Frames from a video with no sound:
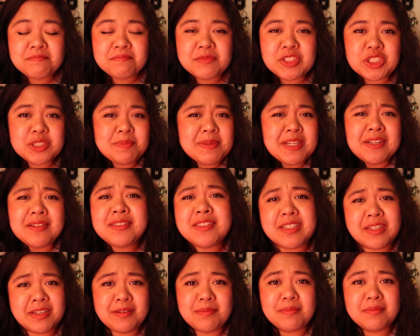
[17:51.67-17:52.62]
just be good
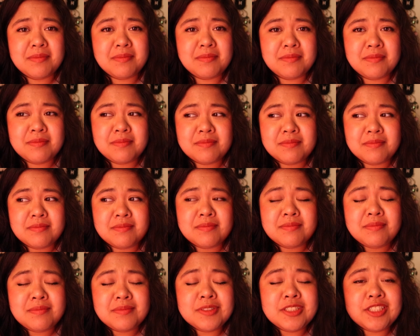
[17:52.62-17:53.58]
to him.
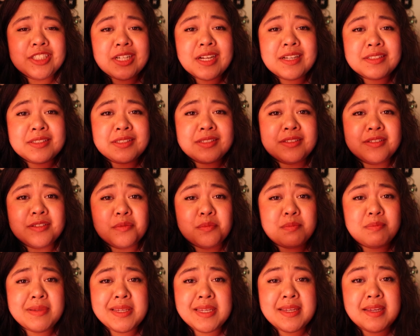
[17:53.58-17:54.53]
Just
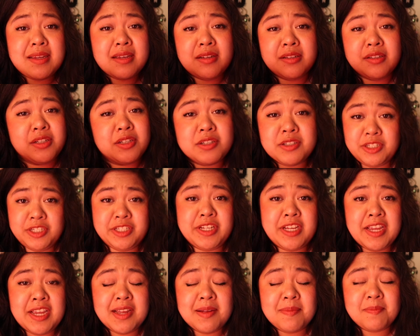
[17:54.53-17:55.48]
be good to
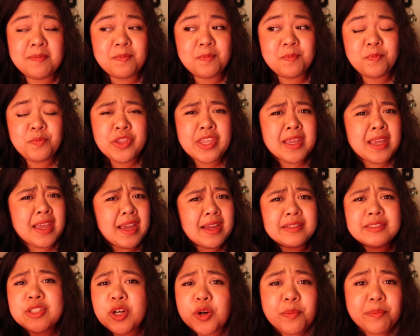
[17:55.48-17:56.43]
him.
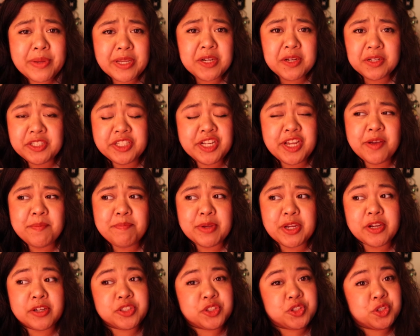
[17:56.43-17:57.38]
And don't be good to him
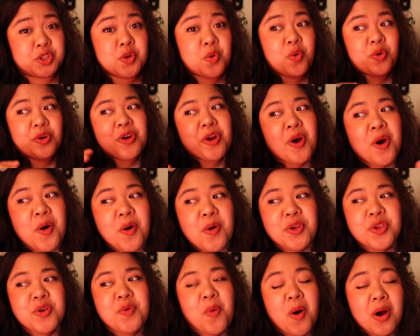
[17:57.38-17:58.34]
because you know
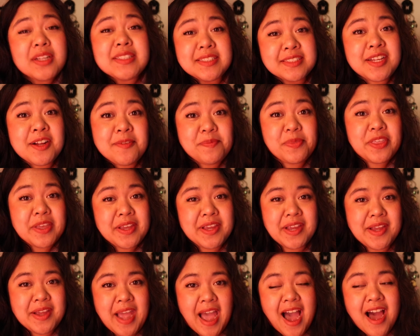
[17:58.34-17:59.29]
you want
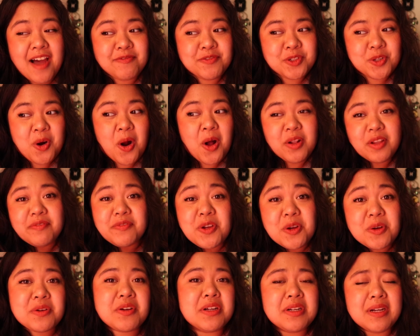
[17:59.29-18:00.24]
something after all of
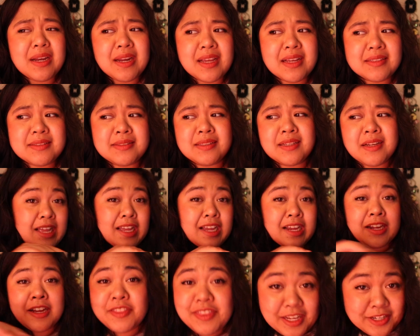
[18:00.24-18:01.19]
your goodness.
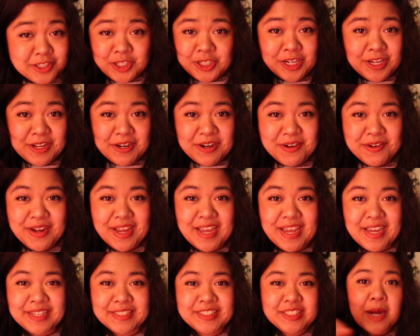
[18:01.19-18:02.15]
Cut that shit,
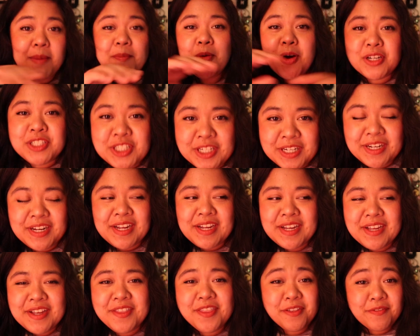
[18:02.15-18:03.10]
okay? Stop watching
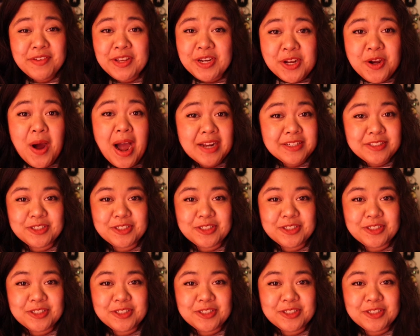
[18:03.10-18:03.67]
the video I